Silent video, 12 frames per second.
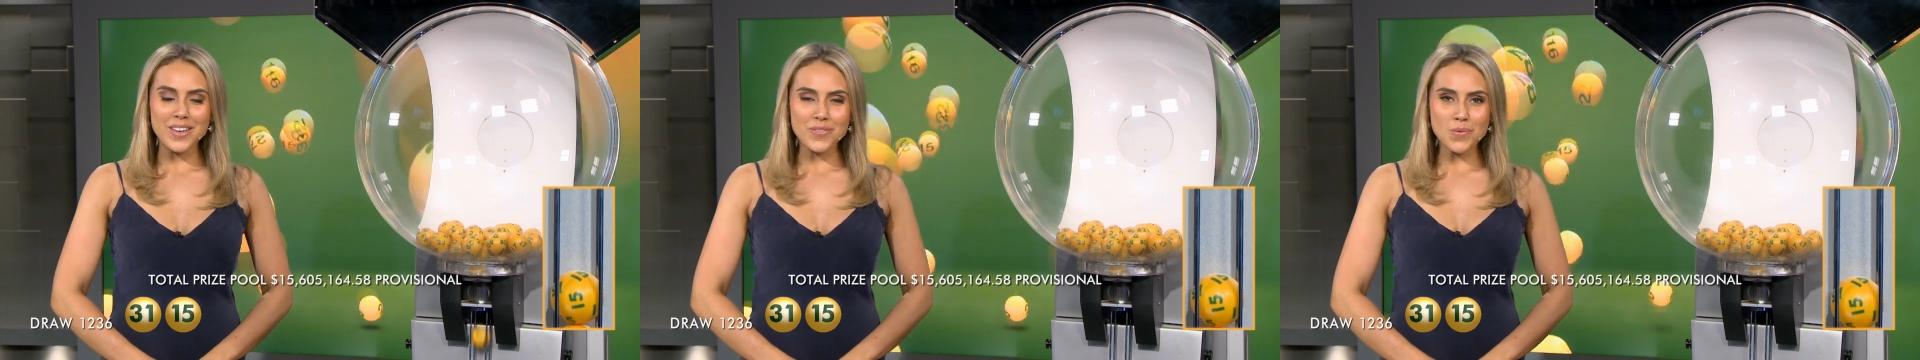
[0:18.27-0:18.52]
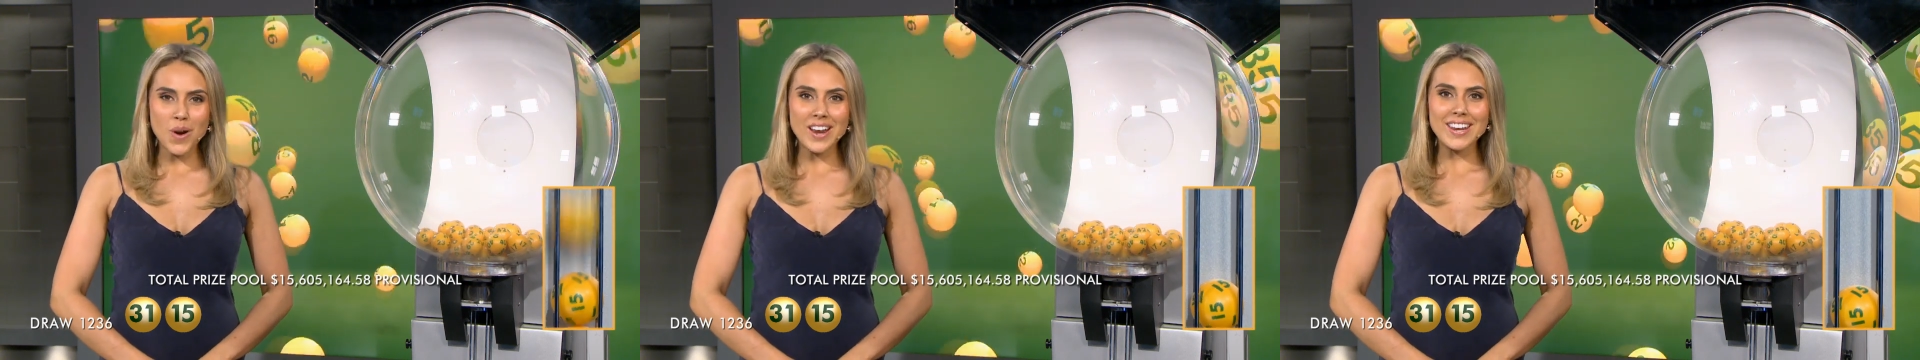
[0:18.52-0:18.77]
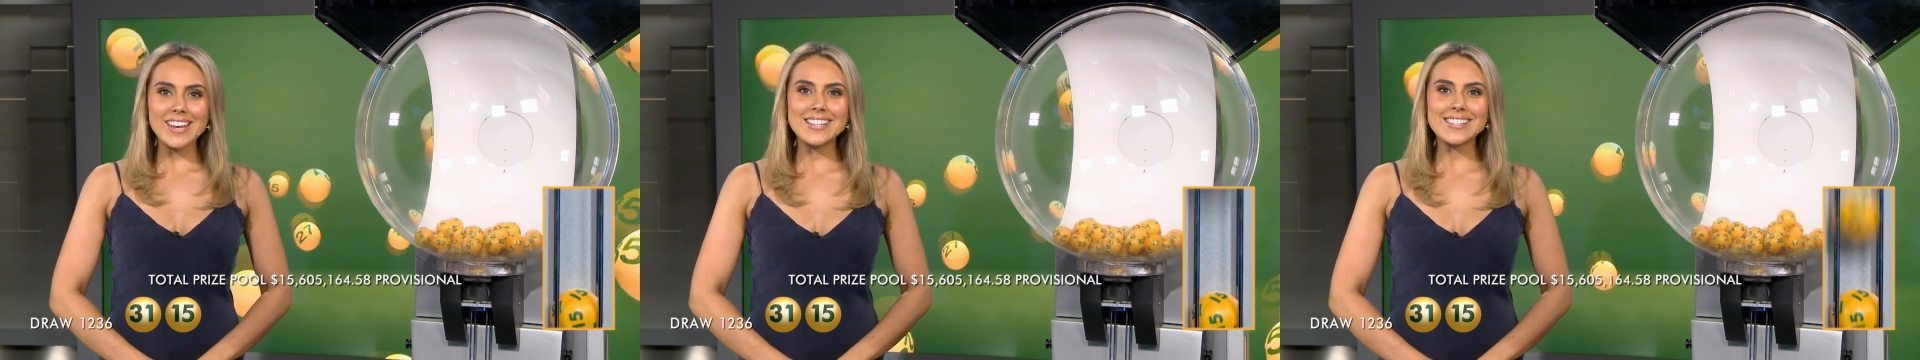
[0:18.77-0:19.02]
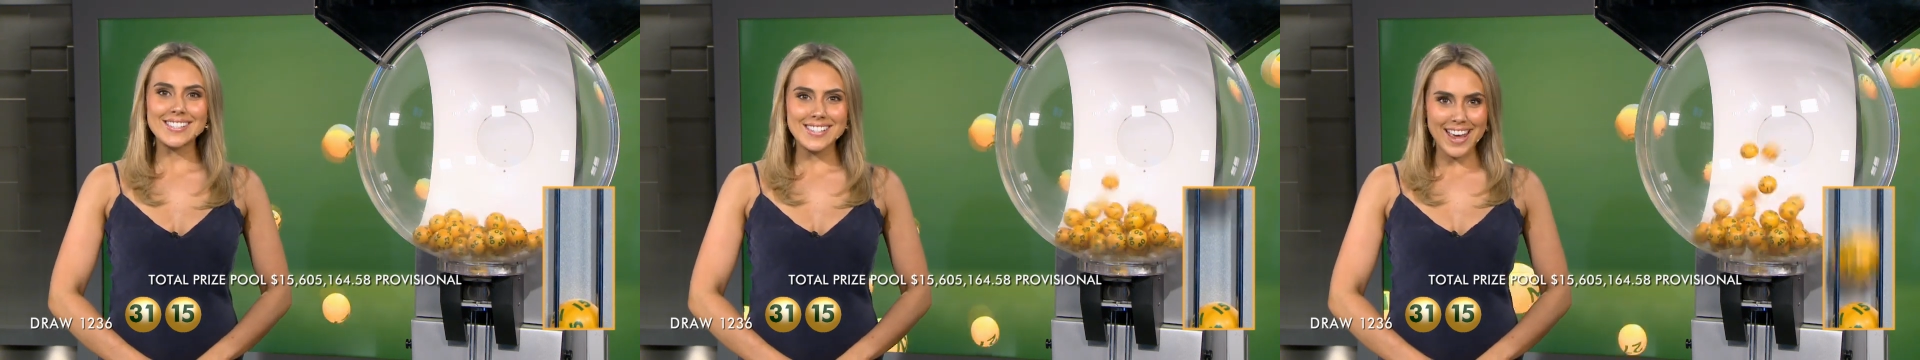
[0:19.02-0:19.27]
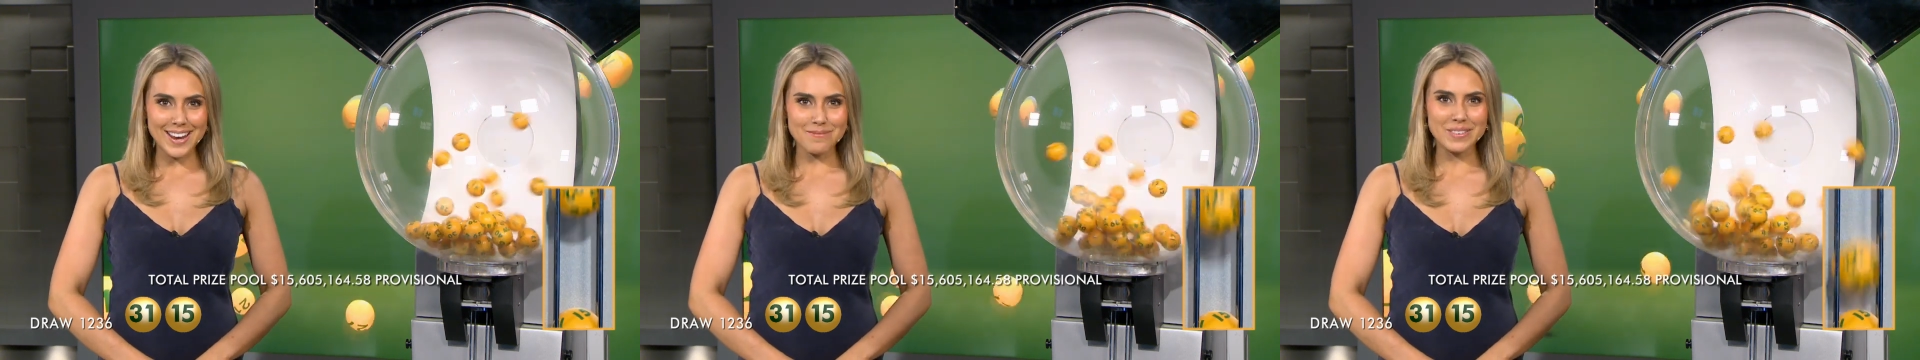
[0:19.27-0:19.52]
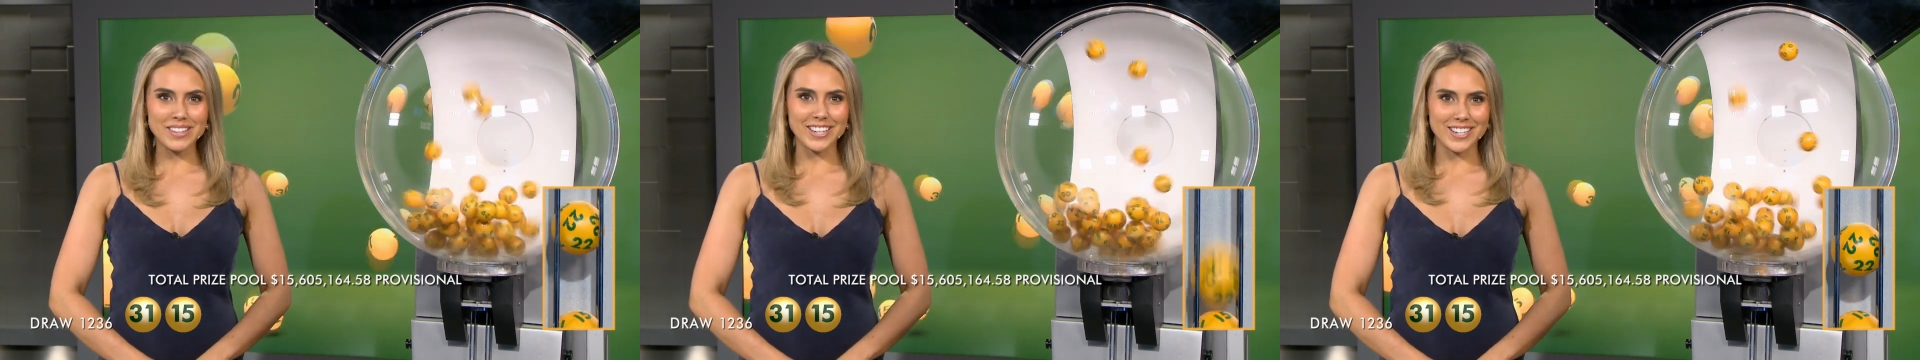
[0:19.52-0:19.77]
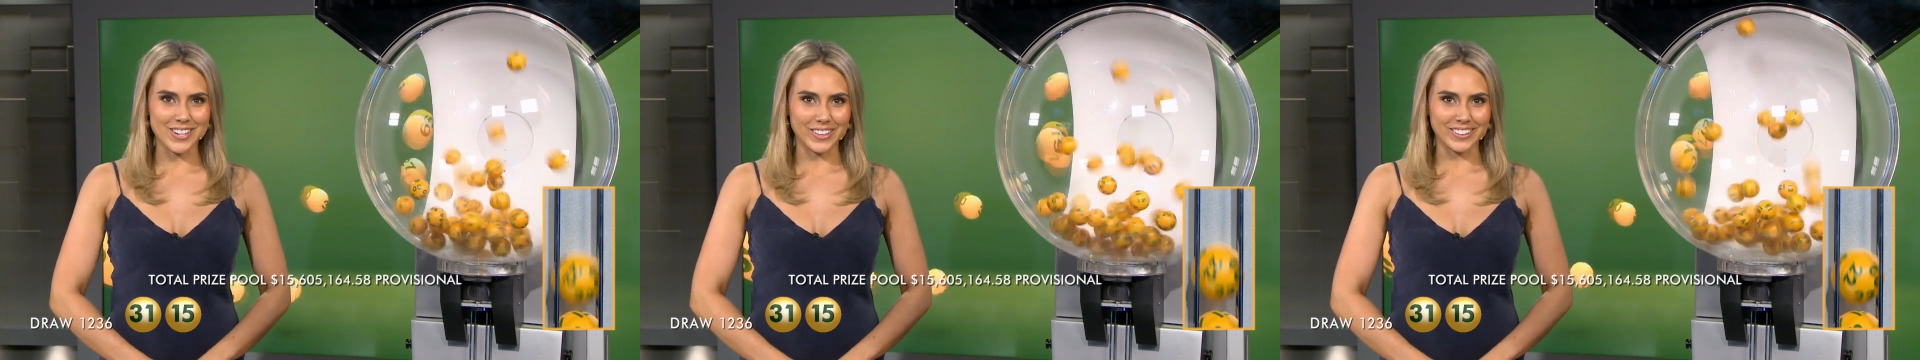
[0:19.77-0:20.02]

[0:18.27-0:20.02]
if one, is $10 million,